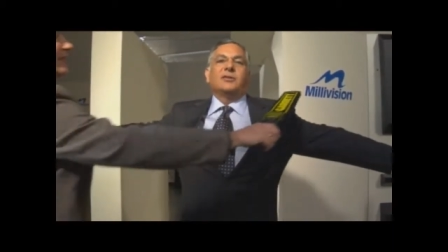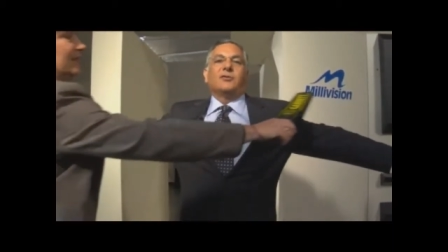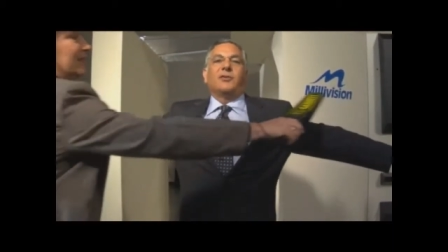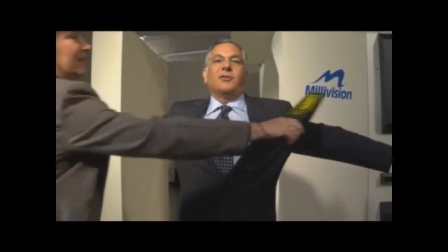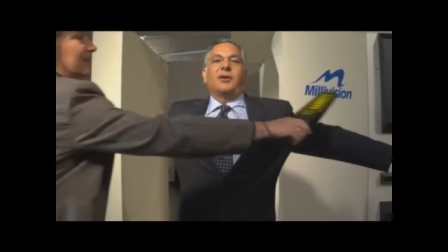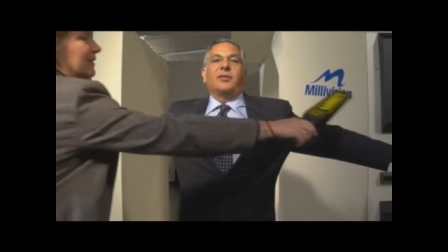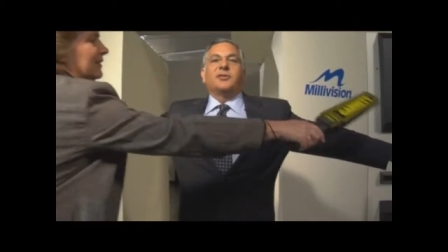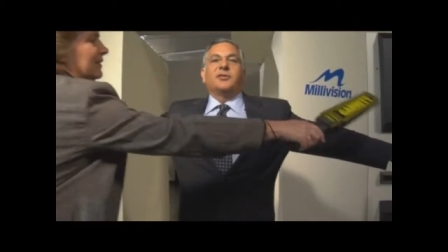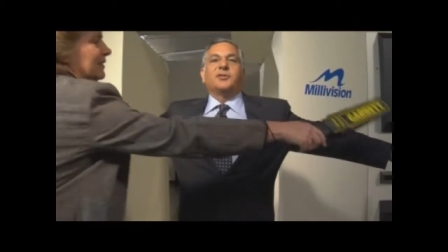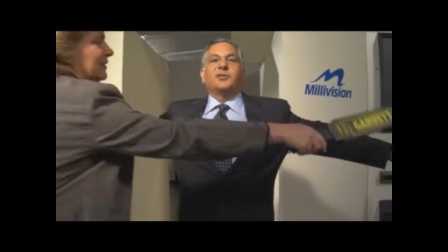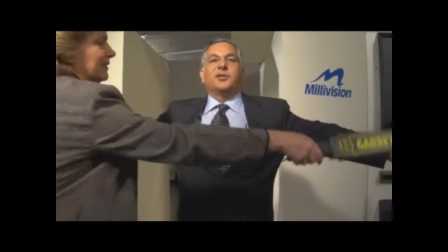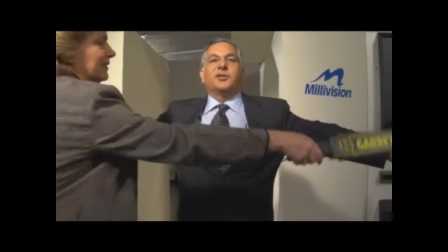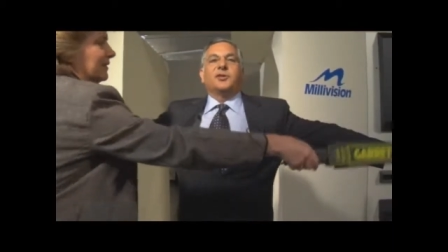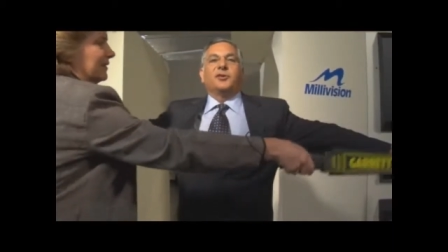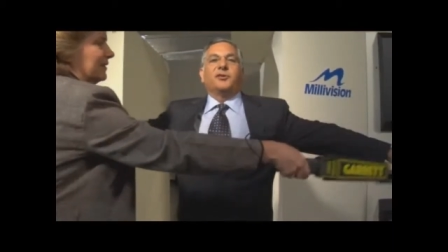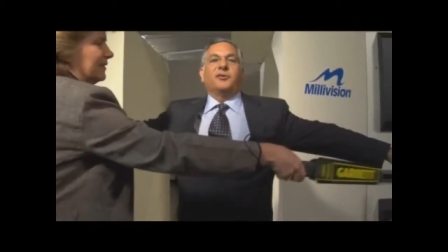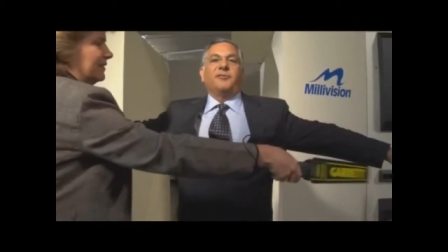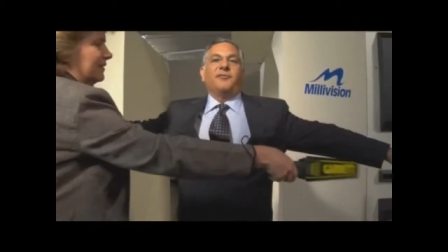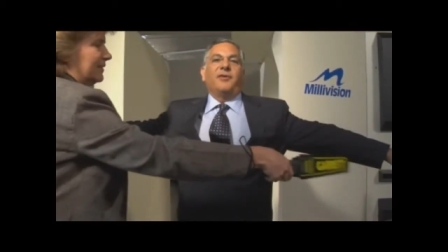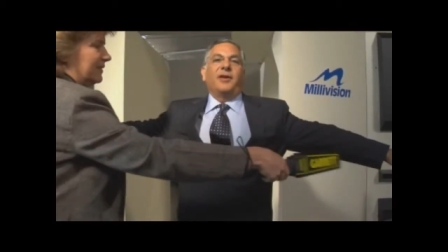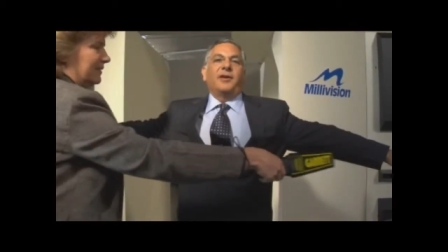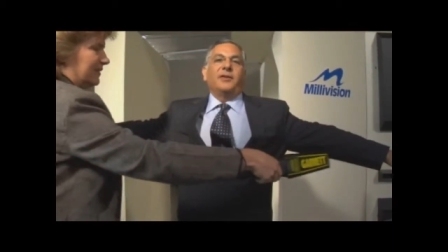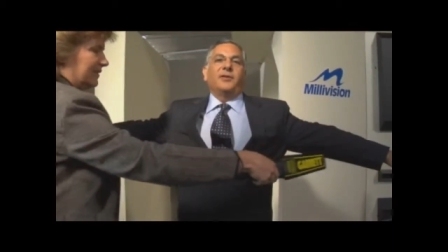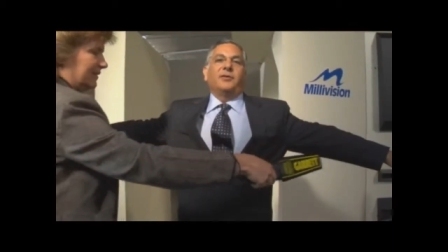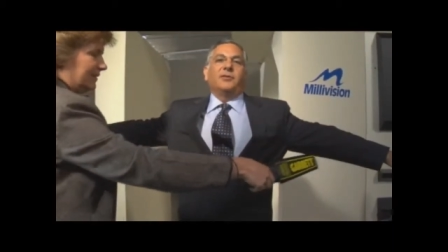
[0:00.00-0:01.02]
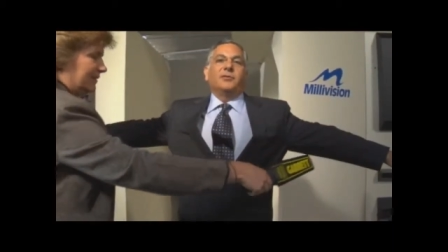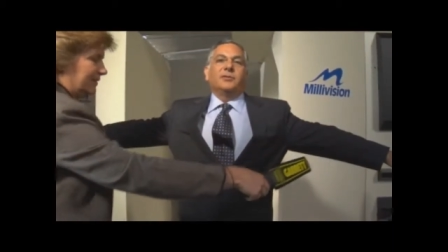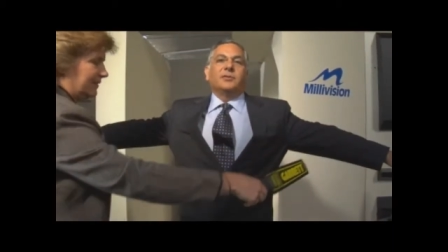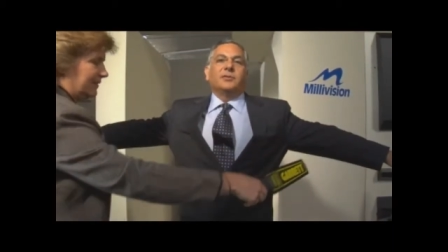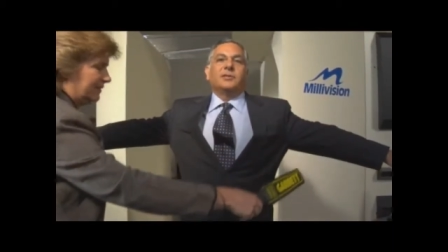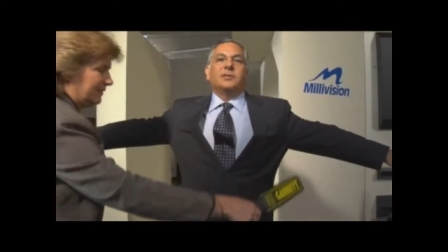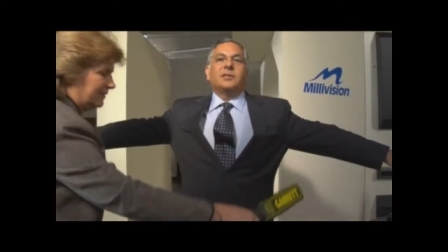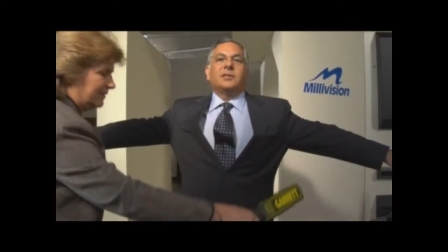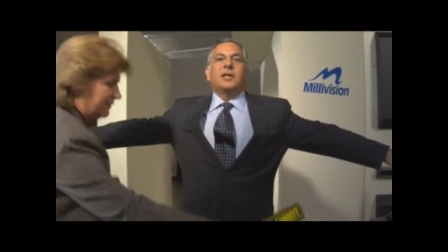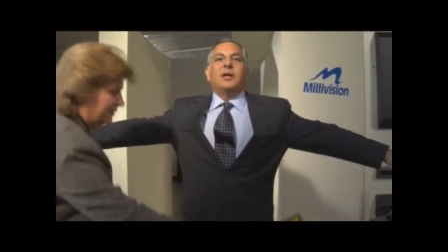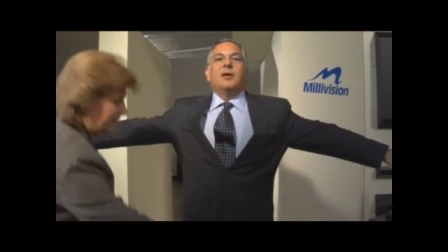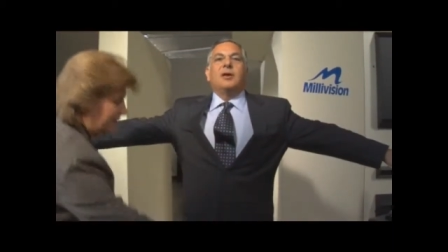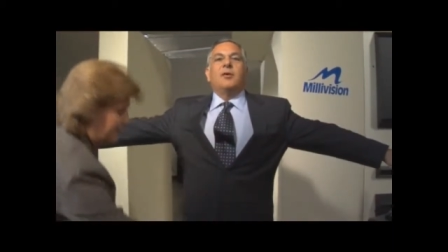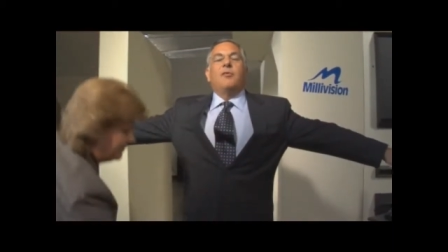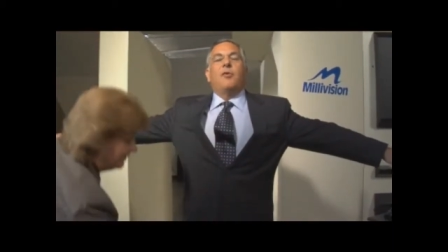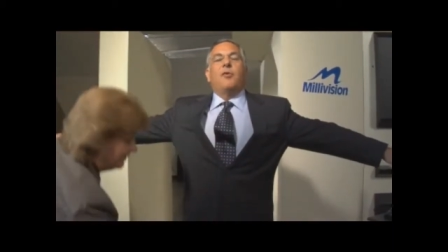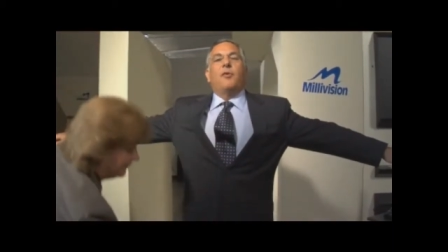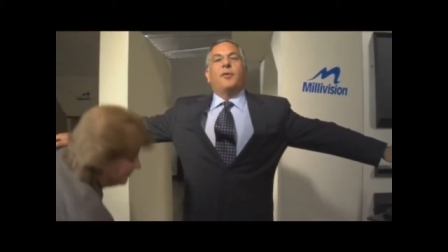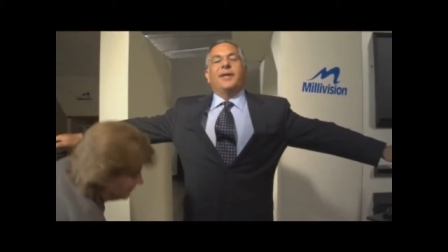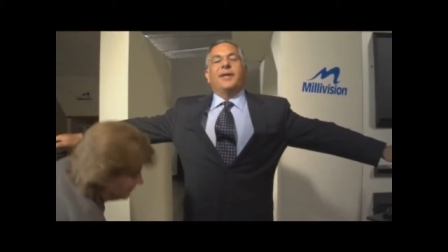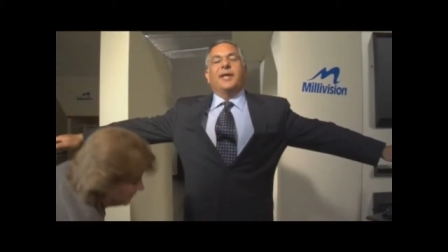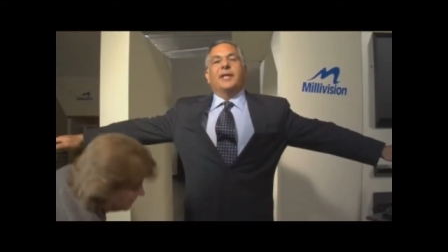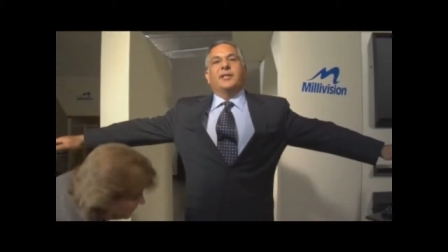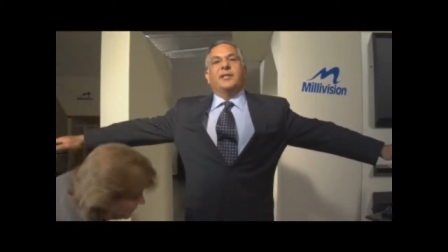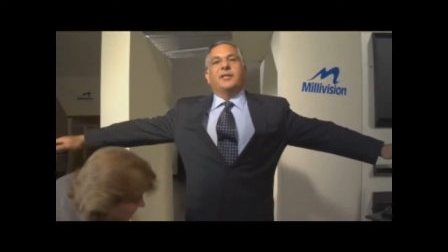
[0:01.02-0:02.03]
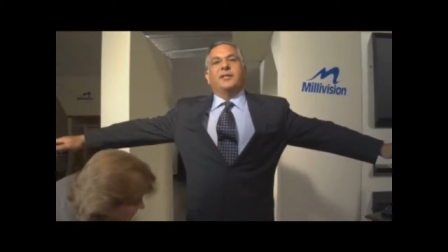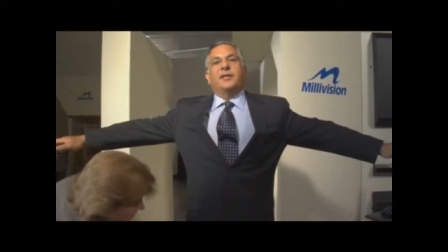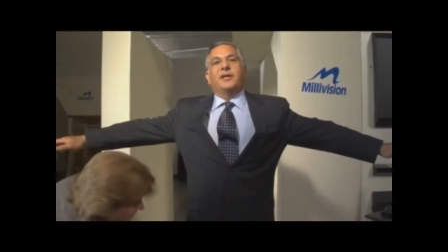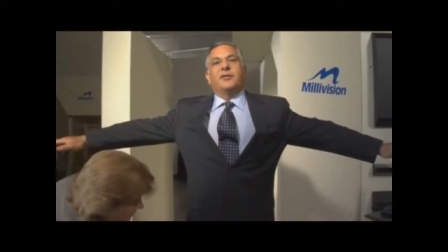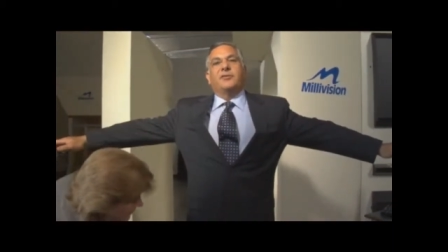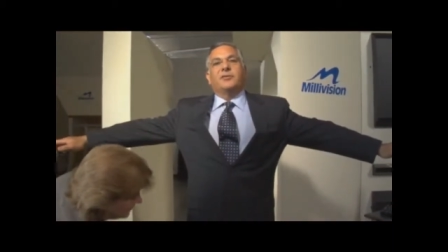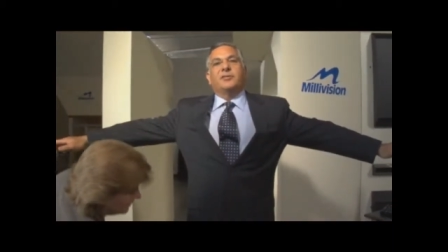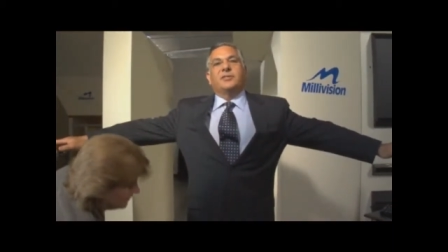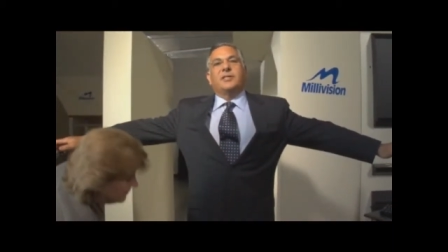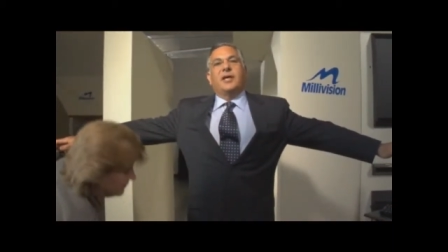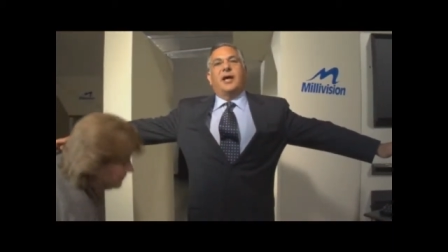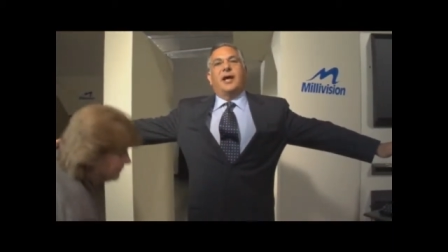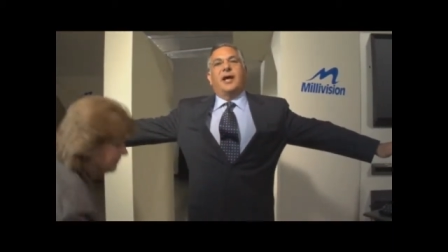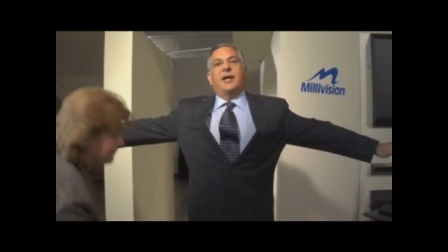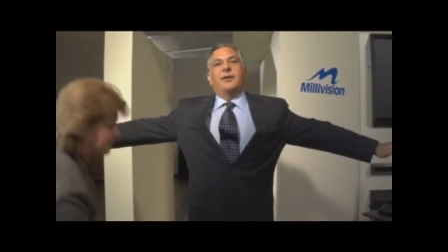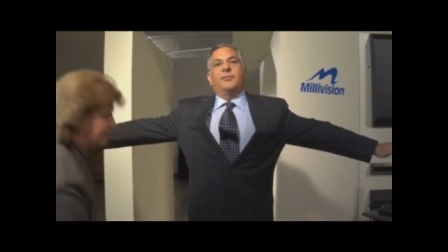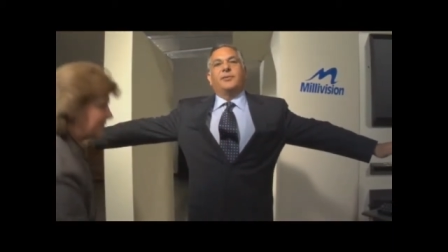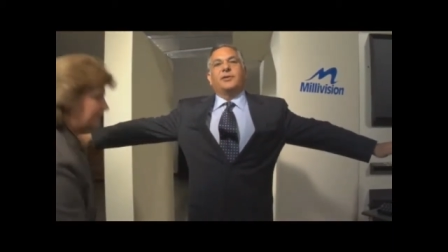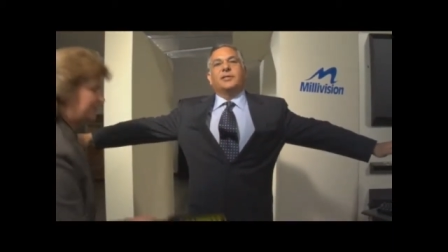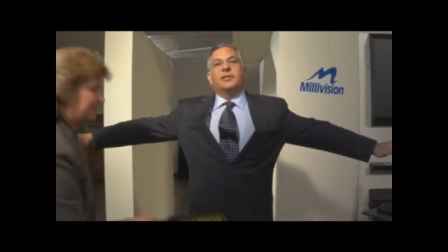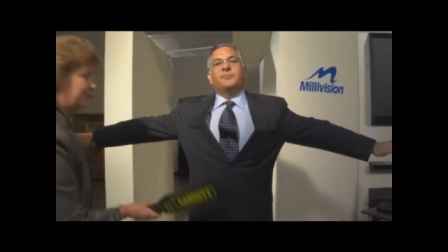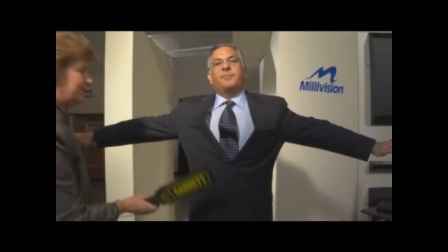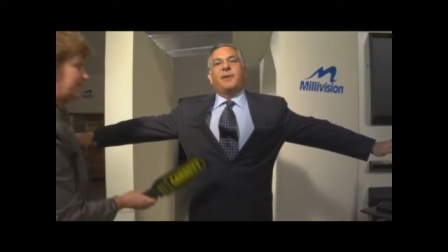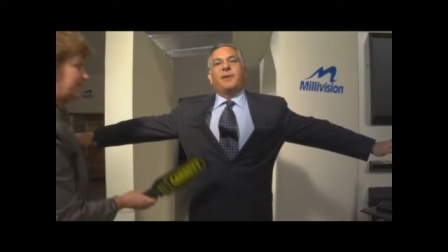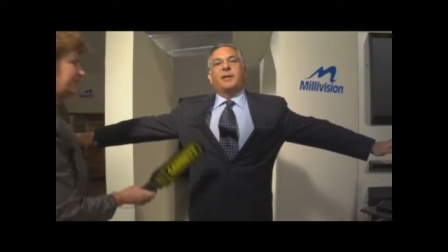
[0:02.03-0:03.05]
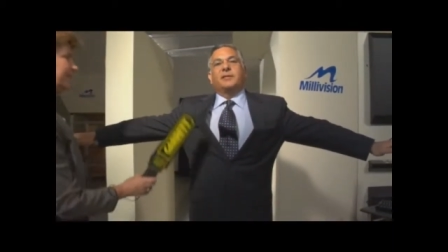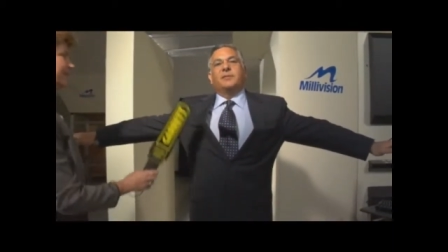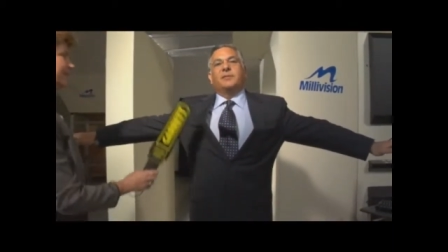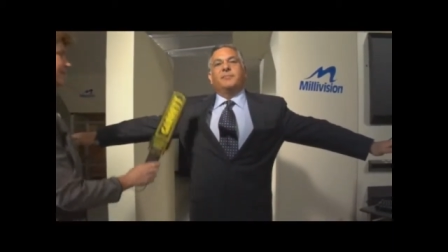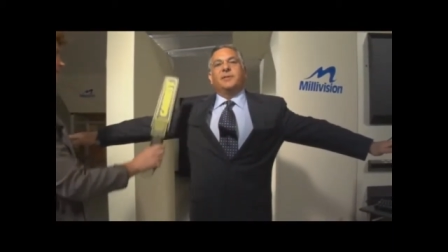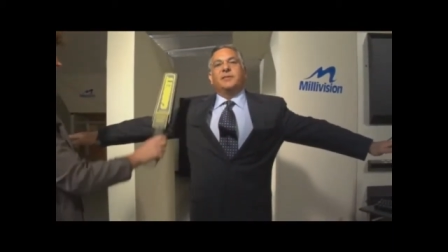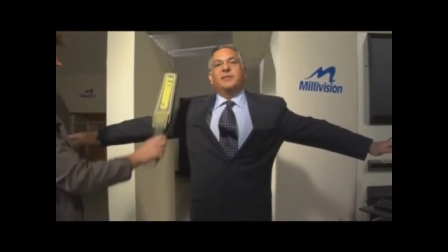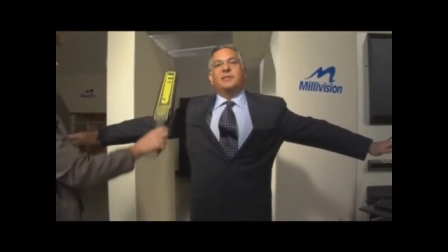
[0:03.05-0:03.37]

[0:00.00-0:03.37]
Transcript: or other secure venues, when we get to the other side, we expect to